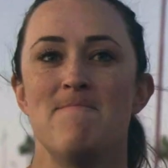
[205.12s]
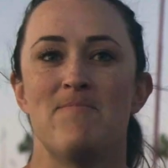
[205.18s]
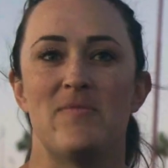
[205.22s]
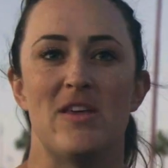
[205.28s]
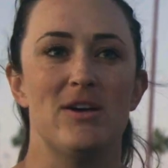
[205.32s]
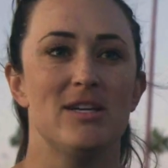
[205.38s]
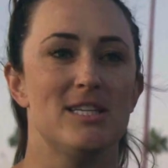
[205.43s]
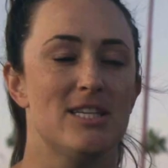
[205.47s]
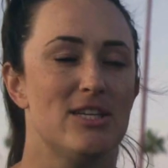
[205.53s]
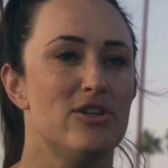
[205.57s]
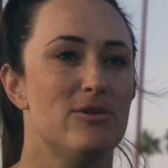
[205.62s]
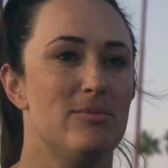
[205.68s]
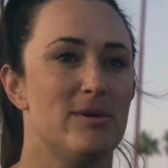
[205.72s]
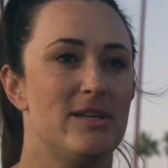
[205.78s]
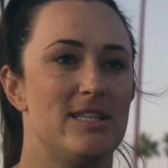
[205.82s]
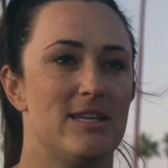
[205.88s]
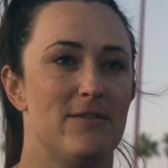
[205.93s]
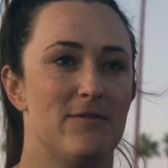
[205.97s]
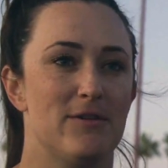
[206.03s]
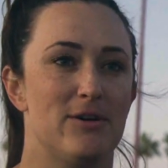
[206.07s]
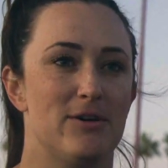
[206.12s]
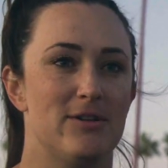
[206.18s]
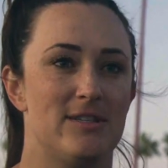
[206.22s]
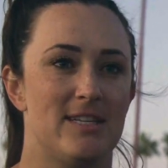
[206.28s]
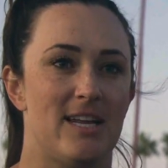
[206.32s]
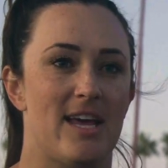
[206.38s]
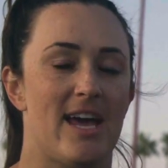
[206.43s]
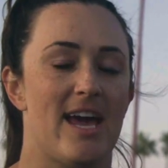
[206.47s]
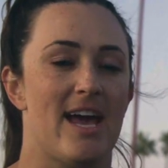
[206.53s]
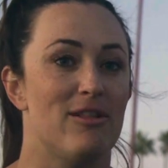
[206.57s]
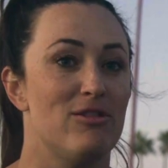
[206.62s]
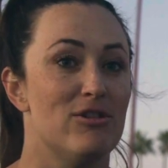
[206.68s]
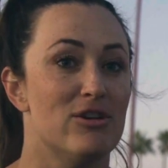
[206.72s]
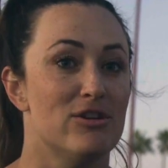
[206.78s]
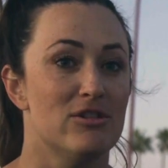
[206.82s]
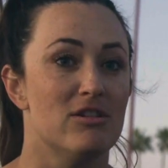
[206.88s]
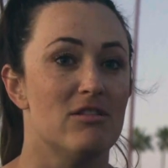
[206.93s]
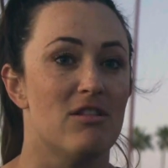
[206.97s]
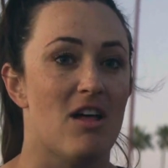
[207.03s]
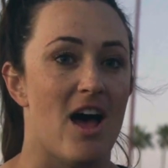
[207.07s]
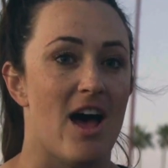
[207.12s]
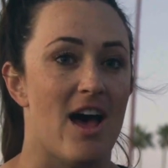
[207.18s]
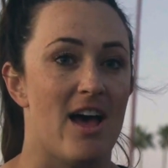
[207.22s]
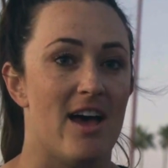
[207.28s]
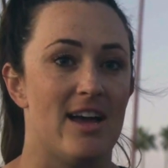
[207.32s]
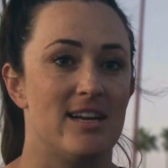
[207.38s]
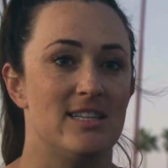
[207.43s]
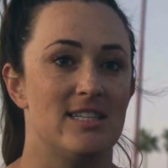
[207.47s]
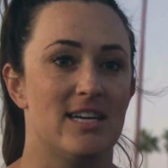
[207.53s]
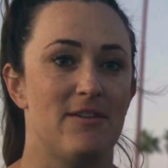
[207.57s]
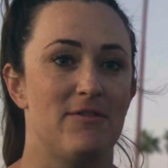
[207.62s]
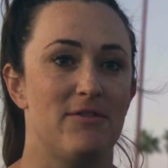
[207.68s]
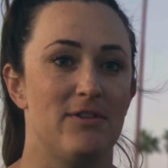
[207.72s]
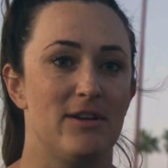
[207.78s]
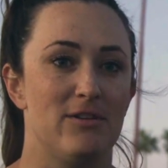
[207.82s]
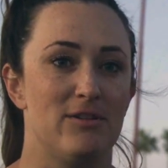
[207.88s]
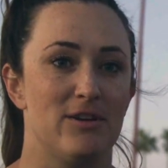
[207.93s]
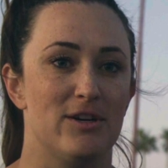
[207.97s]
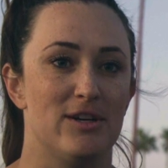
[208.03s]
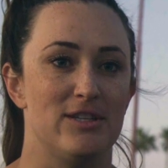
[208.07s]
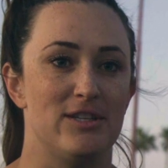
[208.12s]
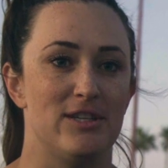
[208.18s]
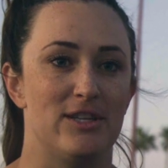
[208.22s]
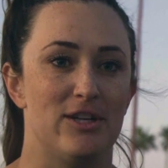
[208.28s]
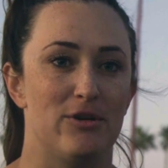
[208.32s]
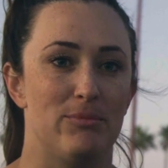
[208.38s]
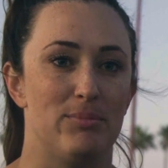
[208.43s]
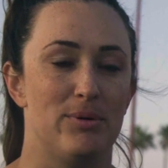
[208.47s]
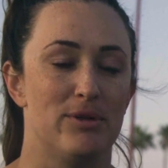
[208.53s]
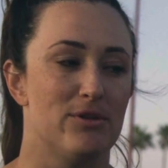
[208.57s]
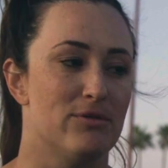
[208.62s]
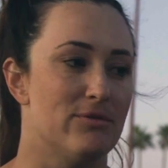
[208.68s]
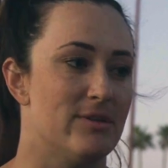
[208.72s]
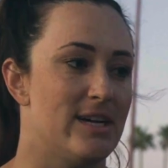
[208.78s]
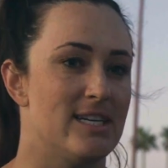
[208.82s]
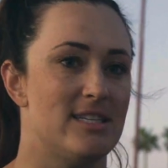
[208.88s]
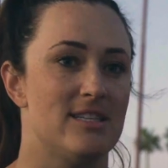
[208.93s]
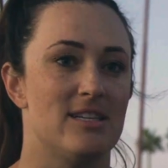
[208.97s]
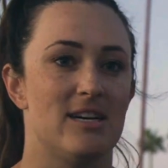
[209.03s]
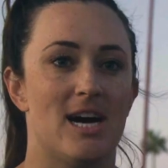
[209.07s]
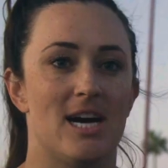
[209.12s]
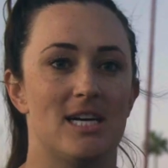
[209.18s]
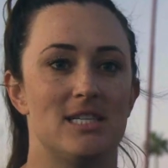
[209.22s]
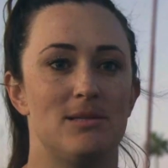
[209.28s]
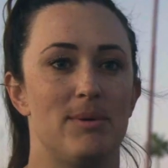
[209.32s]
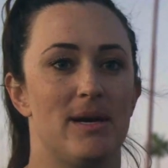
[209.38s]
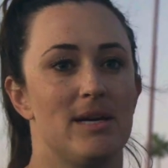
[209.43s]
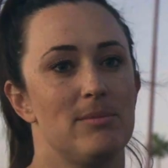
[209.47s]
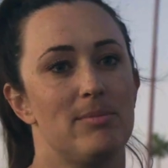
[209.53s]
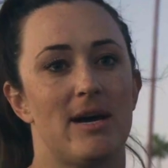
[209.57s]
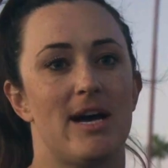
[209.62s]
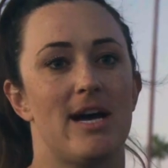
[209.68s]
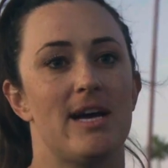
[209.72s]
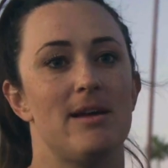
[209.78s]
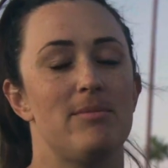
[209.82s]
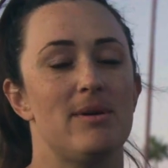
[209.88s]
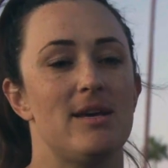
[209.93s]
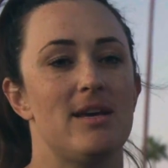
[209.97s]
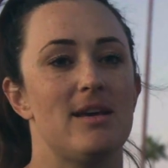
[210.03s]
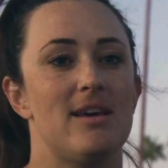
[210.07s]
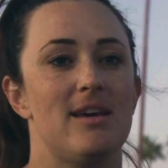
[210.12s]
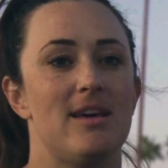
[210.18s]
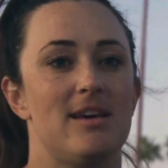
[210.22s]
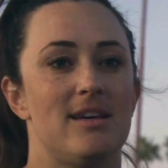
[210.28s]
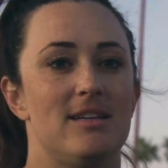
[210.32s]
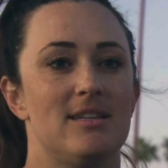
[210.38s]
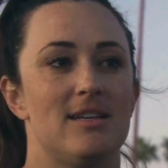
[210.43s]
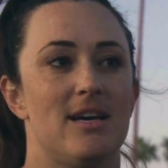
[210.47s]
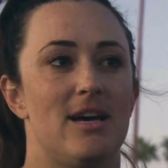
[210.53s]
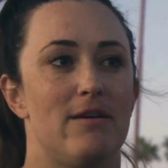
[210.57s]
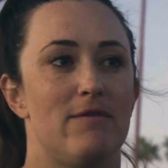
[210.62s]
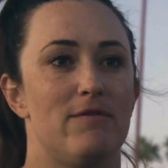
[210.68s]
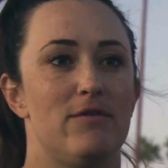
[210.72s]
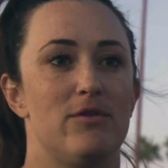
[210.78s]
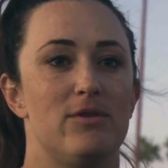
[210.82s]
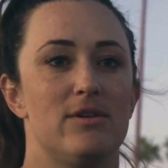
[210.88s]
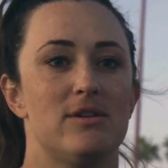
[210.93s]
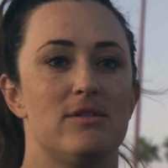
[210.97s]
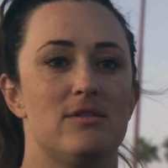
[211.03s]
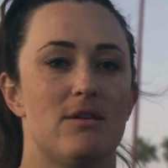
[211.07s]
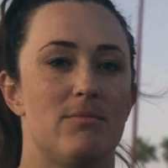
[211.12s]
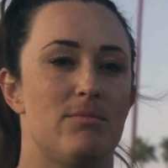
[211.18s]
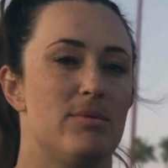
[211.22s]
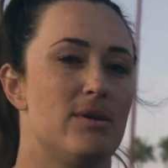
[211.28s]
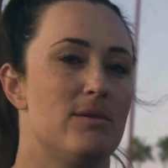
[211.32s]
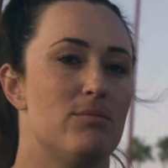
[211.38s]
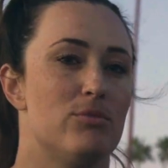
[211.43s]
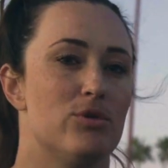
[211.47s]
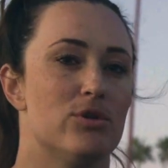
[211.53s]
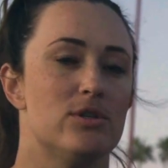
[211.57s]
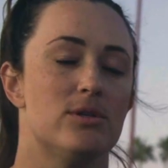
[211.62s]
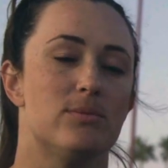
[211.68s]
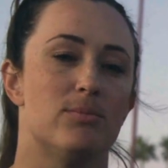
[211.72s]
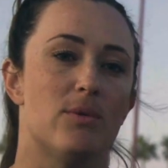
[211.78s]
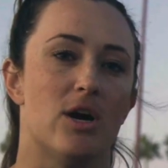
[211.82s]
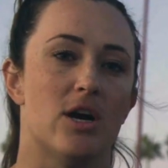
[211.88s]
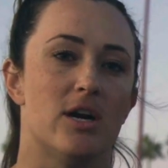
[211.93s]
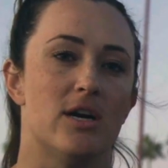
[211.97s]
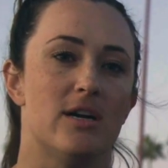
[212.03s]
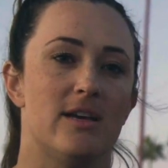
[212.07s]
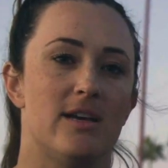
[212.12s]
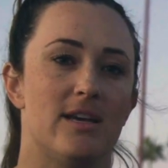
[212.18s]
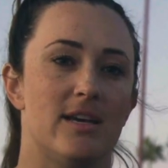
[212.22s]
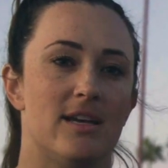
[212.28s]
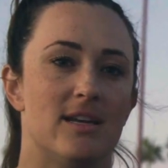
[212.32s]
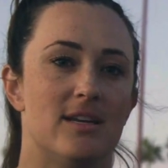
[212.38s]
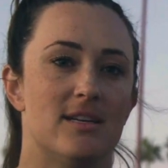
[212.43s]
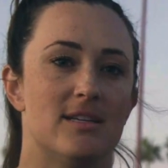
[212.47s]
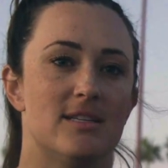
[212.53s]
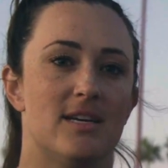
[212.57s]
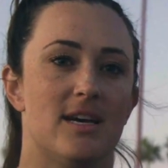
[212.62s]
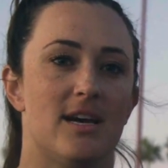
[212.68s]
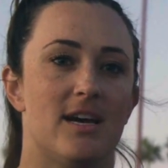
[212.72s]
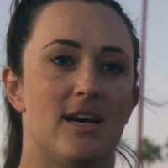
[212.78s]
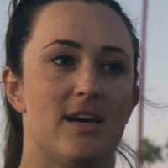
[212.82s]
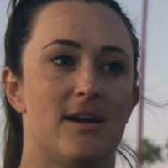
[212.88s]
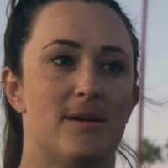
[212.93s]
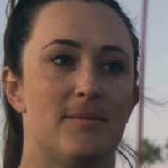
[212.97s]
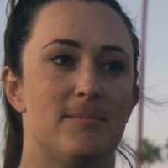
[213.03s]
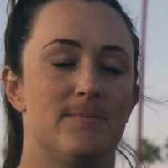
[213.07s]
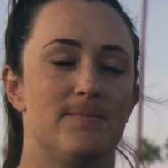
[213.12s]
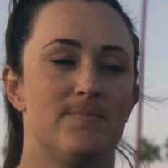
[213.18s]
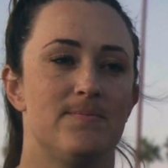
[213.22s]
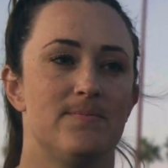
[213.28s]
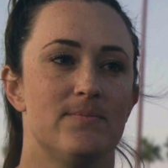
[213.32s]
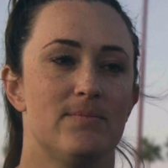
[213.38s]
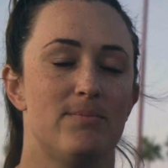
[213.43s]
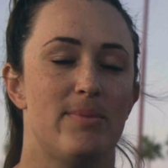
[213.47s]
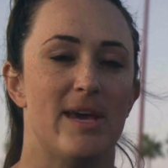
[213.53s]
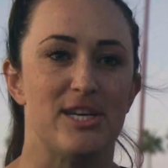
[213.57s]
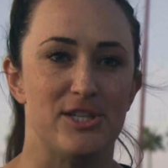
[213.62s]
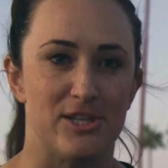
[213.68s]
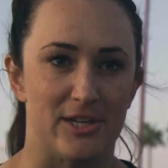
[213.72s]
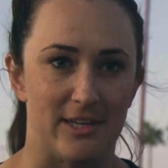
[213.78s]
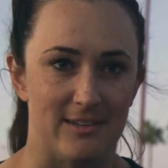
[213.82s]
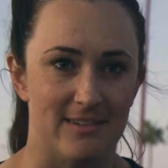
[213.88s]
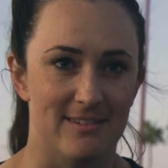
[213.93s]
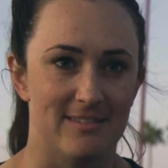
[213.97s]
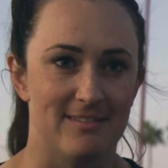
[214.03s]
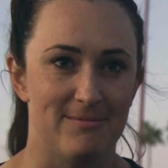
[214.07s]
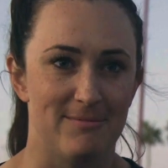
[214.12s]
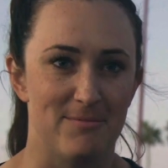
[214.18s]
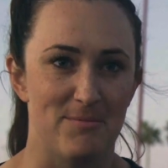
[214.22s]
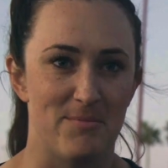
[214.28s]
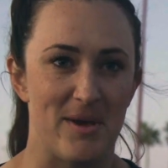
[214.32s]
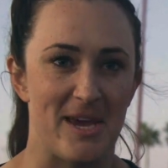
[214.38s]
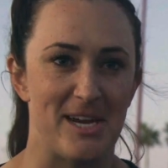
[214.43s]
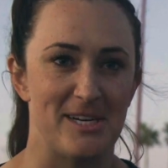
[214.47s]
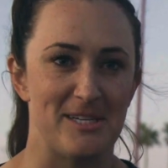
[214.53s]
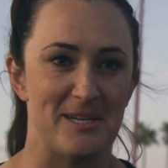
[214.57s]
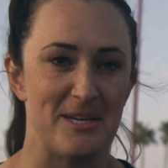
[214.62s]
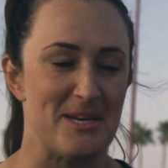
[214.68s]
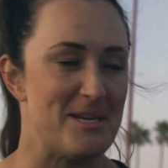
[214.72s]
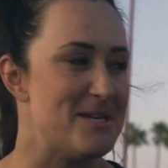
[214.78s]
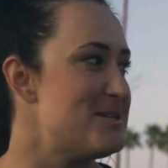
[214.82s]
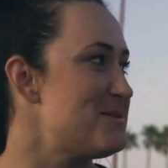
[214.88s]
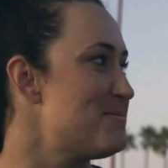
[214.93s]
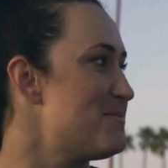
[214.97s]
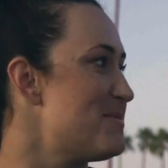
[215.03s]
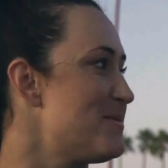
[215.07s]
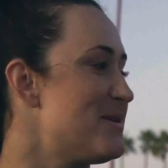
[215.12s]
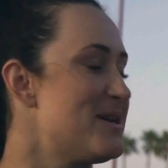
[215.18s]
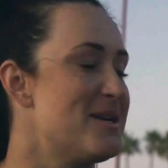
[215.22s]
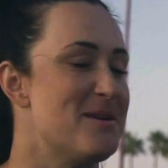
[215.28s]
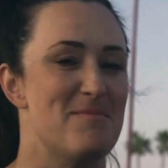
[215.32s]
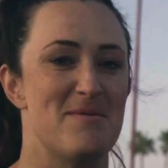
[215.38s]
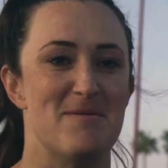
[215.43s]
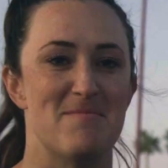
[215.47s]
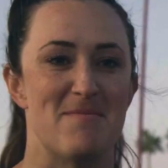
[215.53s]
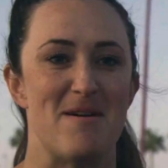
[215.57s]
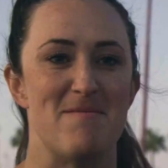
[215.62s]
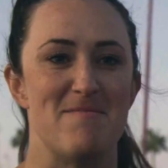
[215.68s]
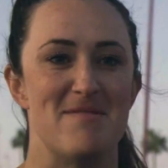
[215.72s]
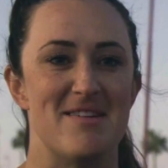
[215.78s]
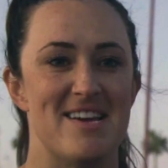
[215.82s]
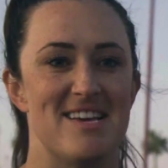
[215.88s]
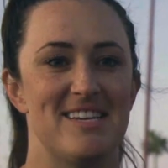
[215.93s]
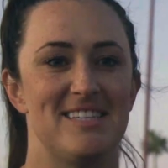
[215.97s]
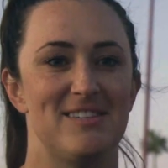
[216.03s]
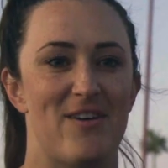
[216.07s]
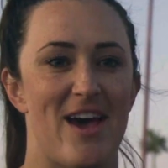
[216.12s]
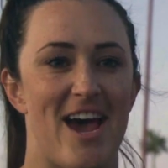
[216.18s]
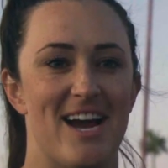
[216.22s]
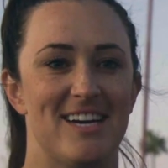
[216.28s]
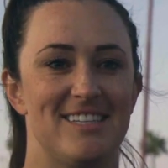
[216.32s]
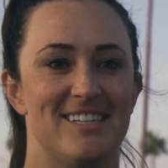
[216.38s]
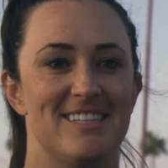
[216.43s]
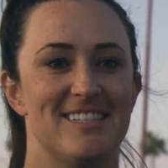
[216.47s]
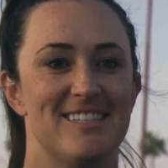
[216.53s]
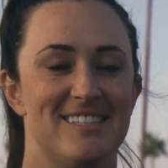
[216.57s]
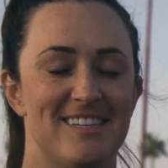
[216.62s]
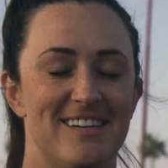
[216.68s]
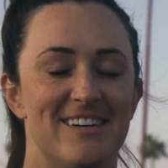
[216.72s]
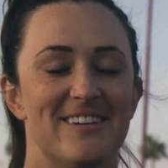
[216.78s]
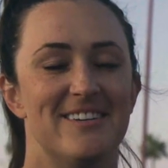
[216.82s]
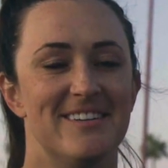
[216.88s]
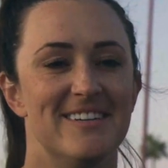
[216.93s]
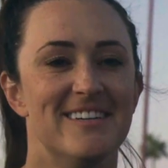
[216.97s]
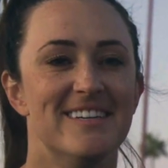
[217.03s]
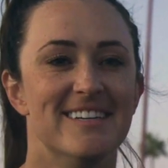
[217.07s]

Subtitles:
it was a little bit difficult today. I learned a lot. I definitely learned, put the racer aspect behind me and focus on being more smart and patient. Patient is going to be my biggest factor. So,